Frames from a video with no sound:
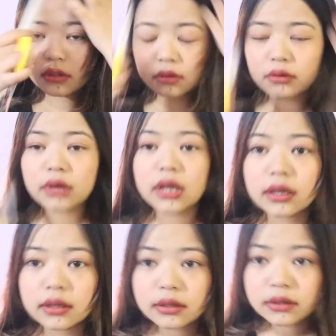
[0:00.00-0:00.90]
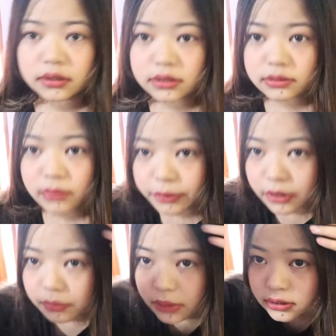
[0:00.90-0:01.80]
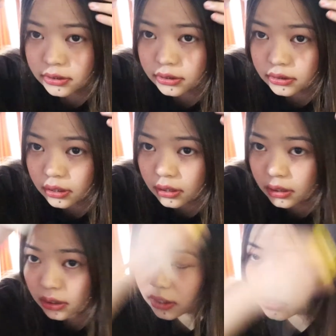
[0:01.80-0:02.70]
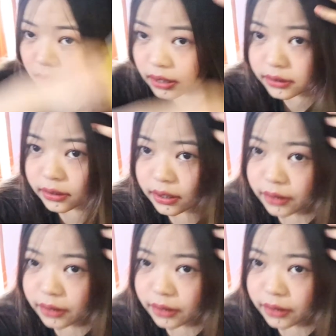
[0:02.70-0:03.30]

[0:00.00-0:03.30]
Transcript: Okay, this is my middle partition, and